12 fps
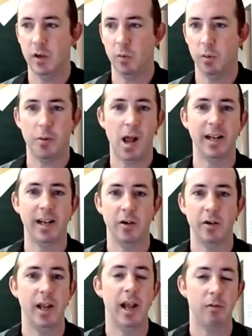
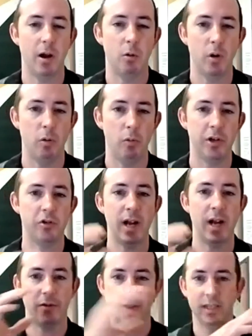proprietary data, right? We
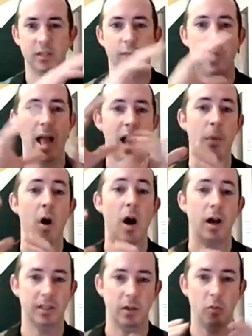treat everything as a black box,